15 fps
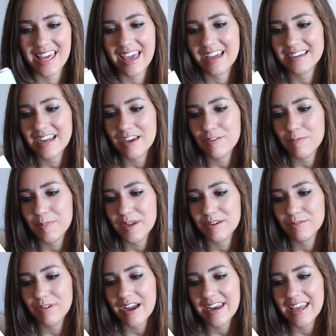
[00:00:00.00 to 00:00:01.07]
and I've
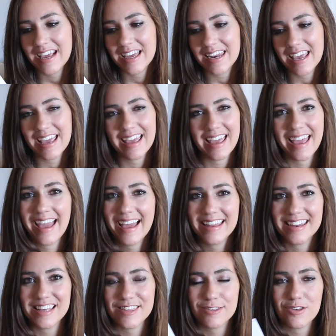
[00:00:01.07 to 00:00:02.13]
been writing in it,
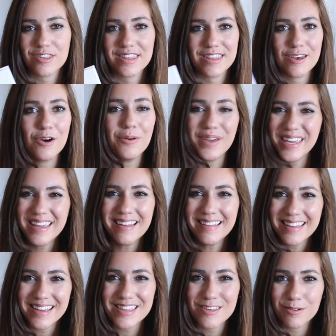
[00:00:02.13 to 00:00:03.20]
and it's just so
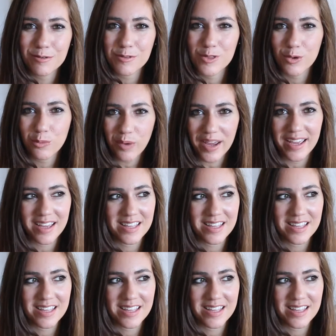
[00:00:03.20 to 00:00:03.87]
healing to write.